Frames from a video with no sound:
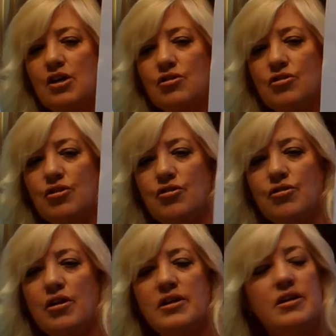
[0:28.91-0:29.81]
So you're
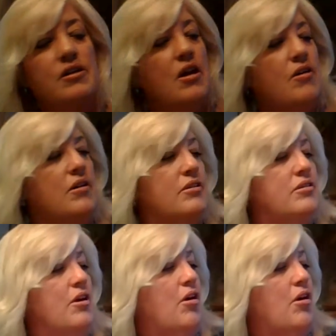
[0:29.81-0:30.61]
going to notice